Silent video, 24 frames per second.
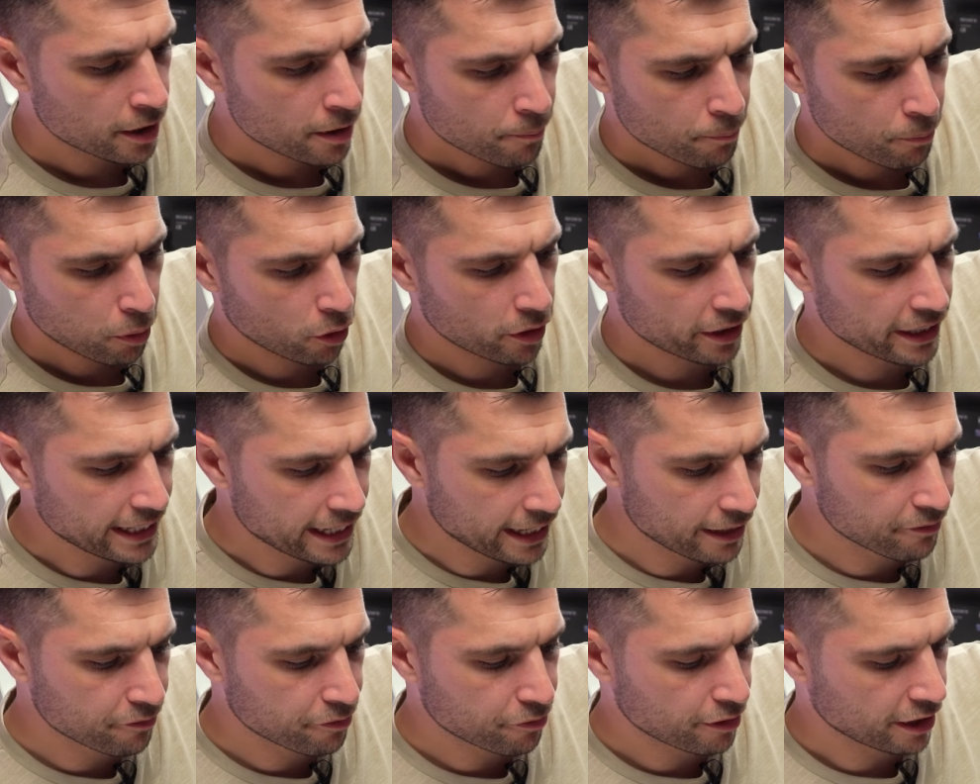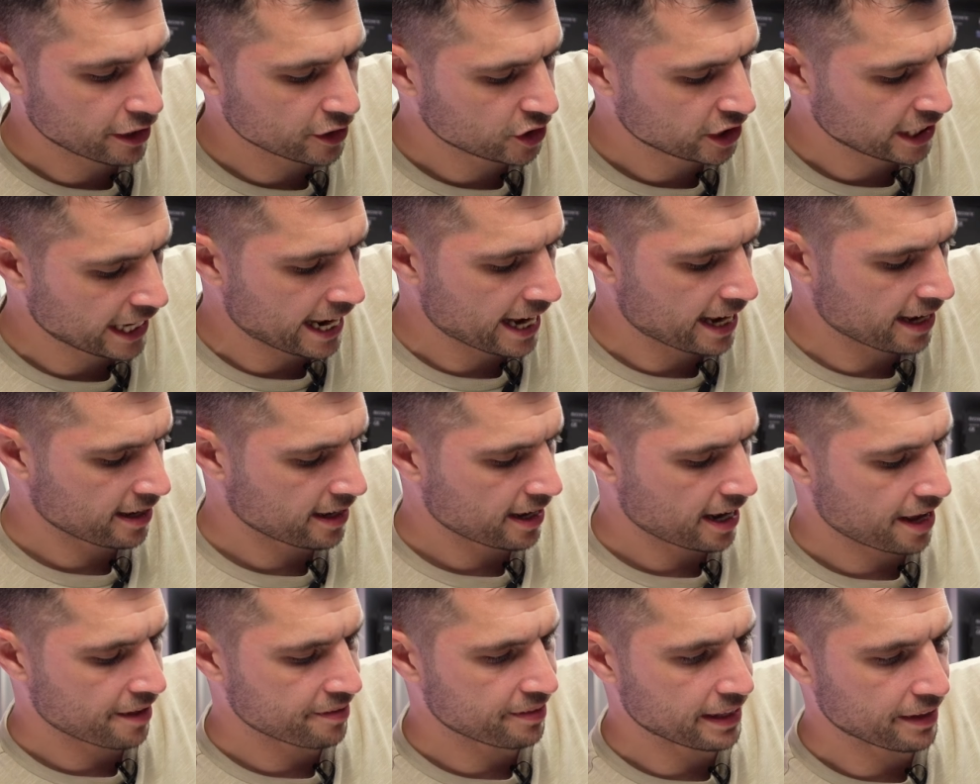pulling in fresh air,
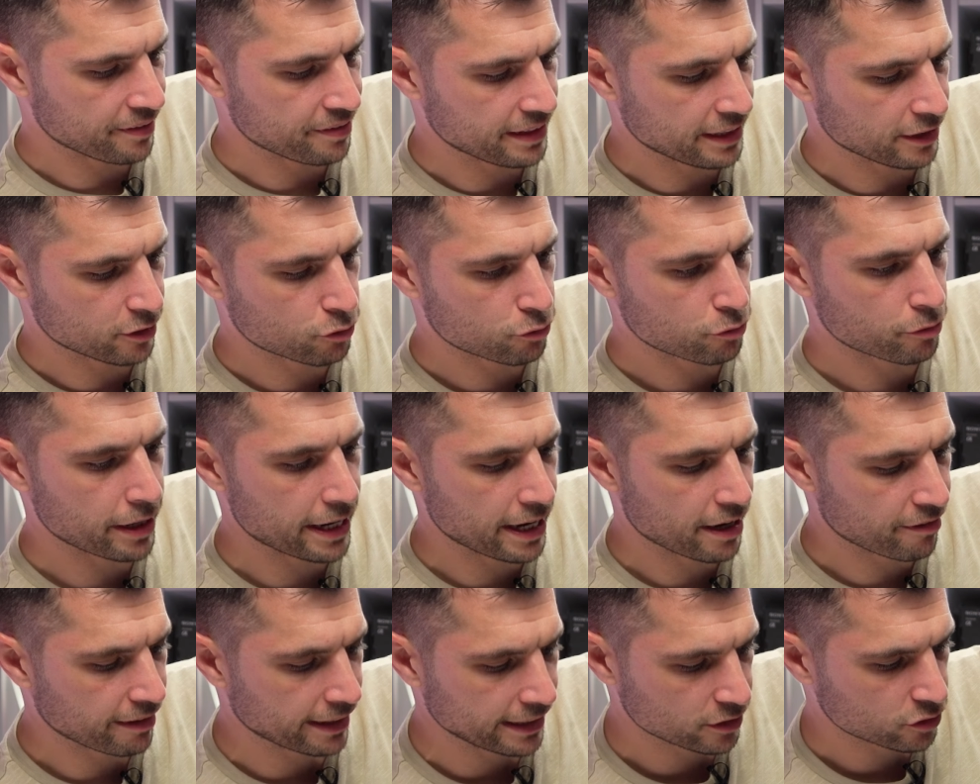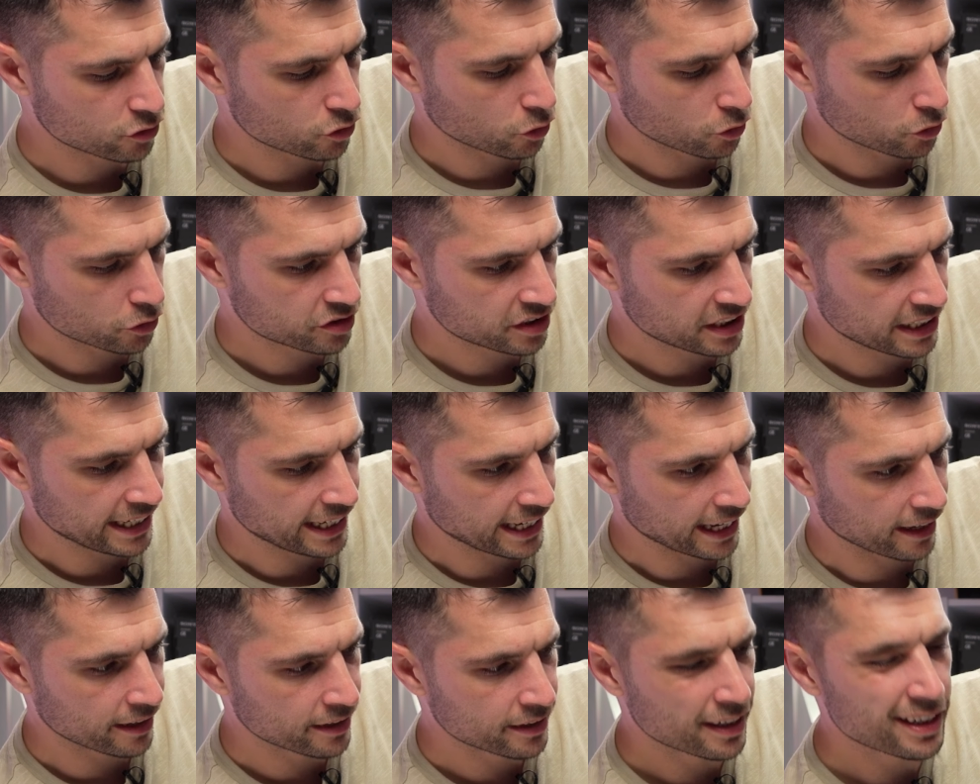and then this rear exhaust
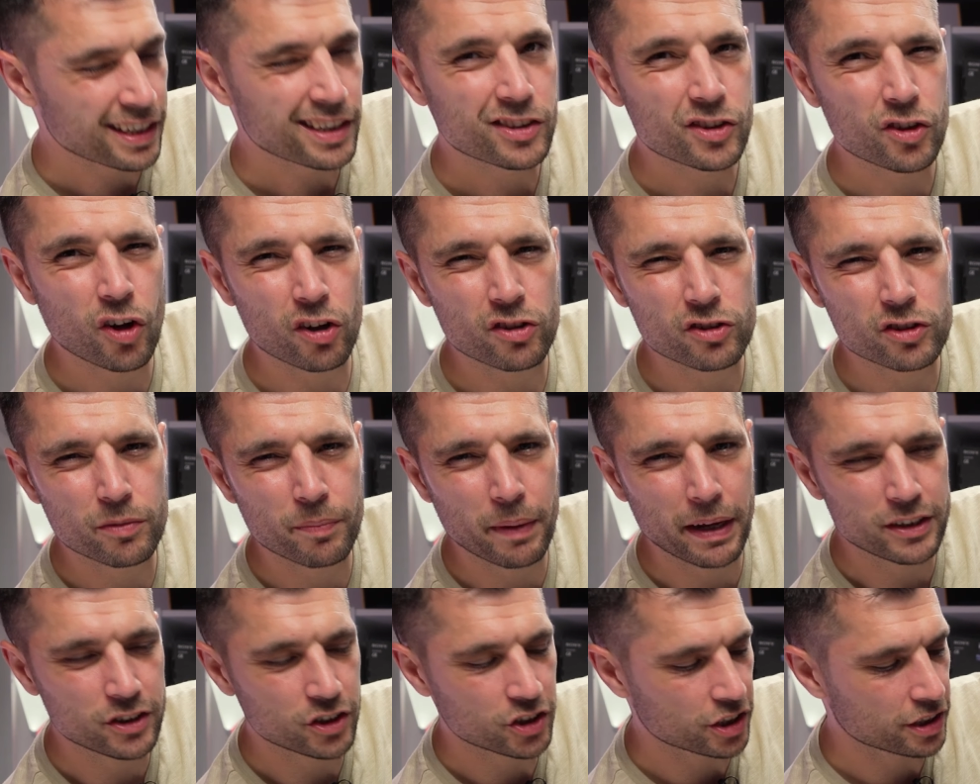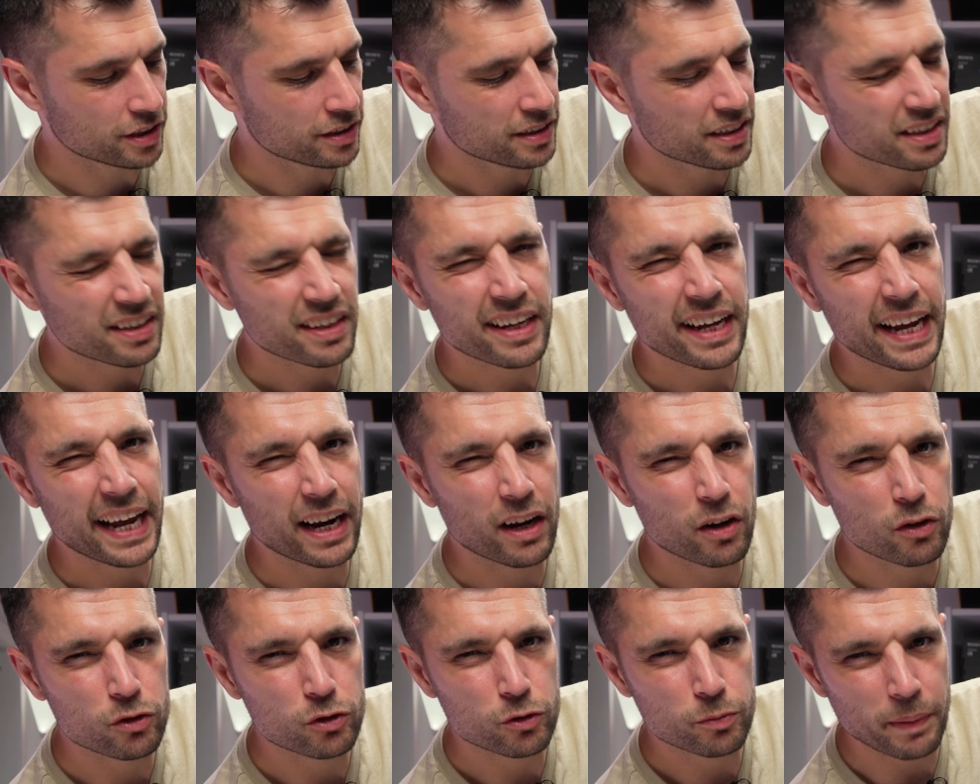here. Not to mention, it
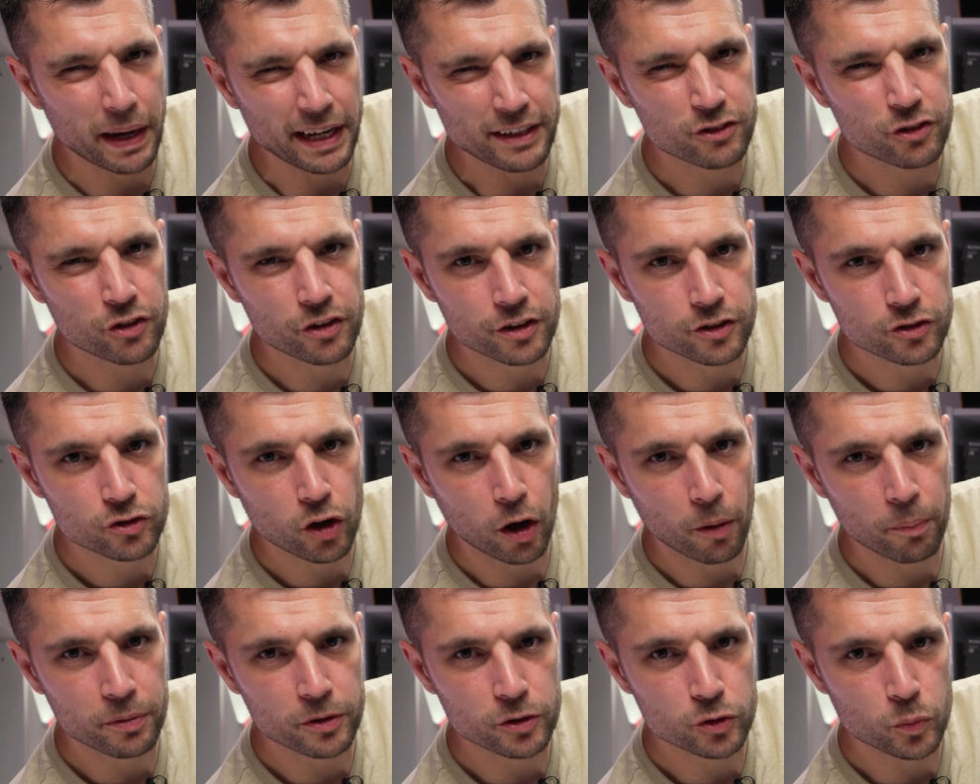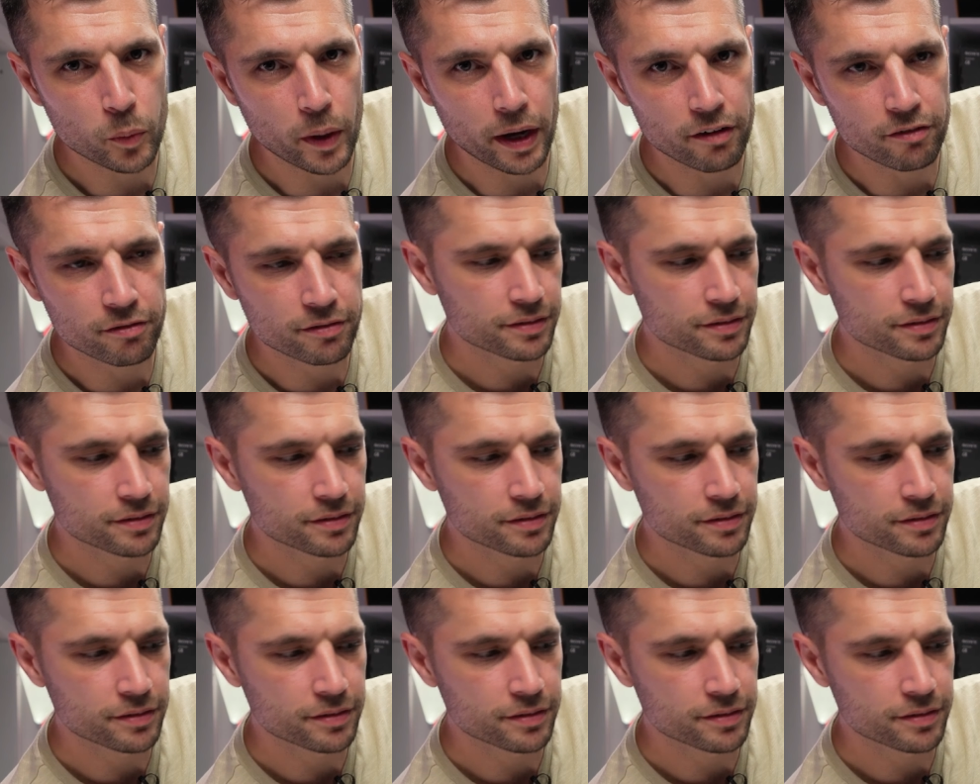looks better at the top as well.